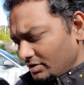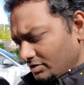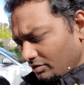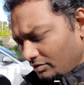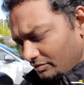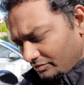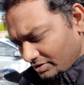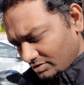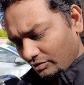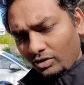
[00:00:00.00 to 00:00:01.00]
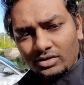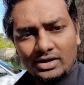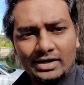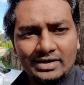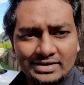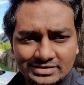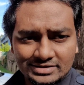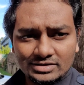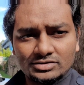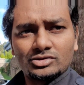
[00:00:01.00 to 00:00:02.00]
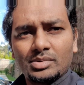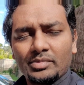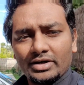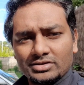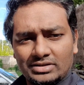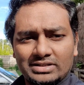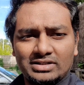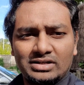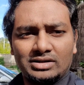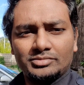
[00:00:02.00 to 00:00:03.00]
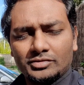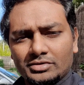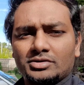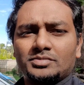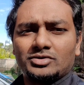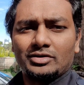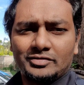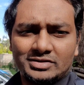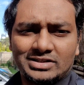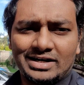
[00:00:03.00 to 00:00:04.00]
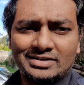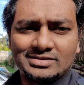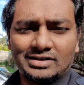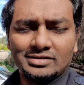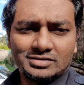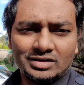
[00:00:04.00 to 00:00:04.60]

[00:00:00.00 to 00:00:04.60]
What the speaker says: So first of all, as I said, super bikes are actually comes with some sort of a standard size.